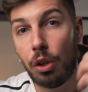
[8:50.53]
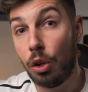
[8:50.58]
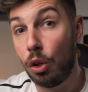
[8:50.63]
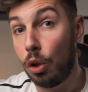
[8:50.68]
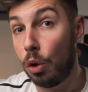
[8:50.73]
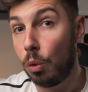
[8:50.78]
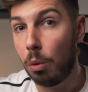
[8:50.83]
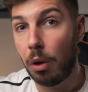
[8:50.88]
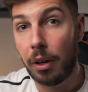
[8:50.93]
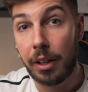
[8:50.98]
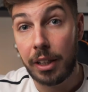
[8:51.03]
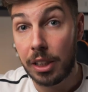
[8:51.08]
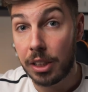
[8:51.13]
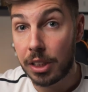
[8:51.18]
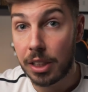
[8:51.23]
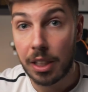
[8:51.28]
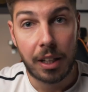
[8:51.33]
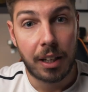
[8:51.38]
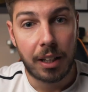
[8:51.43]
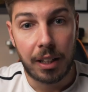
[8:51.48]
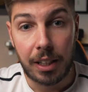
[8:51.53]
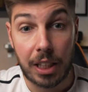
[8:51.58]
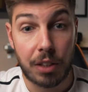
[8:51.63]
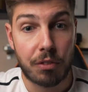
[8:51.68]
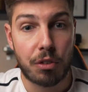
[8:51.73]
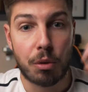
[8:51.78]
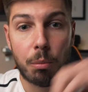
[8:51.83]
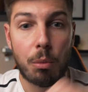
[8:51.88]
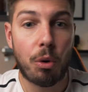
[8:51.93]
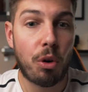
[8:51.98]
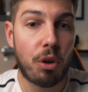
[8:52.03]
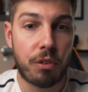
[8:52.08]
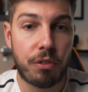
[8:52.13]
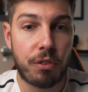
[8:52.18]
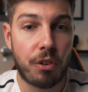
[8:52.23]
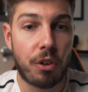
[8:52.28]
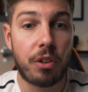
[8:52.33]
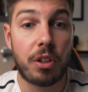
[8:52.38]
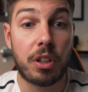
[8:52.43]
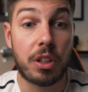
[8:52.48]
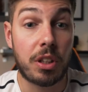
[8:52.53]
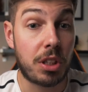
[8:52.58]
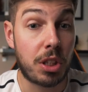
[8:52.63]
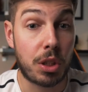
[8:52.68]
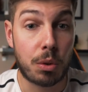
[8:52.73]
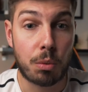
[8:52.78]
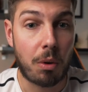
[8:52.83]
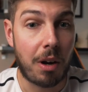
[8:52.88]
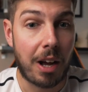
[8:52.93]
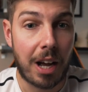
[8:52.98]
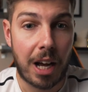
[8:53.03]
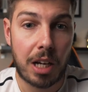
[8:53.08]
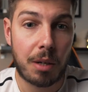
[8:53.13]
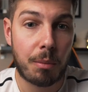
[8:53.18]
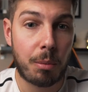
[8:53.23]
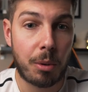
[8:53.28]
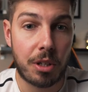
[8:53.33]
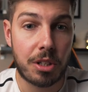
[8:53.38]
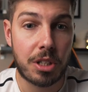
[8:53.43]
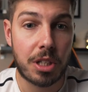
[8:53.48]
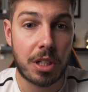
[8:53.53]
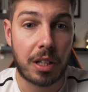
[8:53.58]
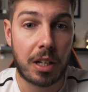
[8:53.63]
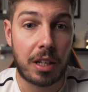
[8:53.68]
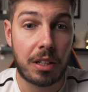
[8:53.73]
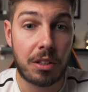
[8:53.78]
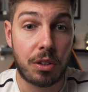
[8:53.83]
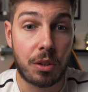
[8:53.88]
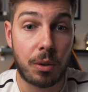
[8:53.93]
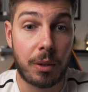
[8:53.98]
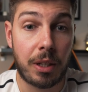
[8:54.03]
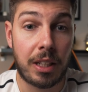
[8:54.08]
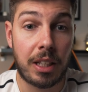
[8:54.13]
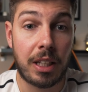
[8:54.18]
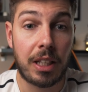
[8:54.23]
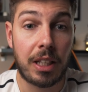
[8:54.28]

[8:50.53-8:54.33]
or what is even more fun, and this is what I personally like doing,